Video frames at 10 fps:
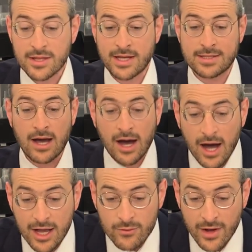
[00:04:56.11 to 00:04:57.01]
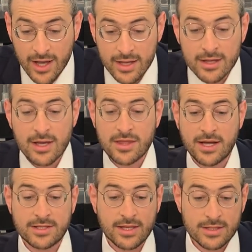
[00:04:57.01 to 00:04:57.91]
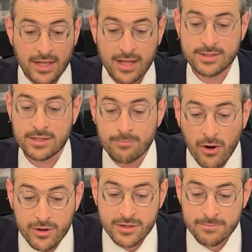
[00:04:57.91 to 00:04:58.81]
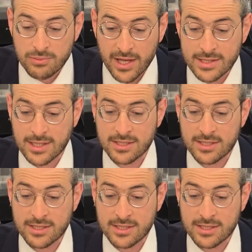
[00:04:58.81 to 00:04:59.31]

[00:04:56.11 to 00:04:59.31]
that's a highway, that's a that's the marketplace,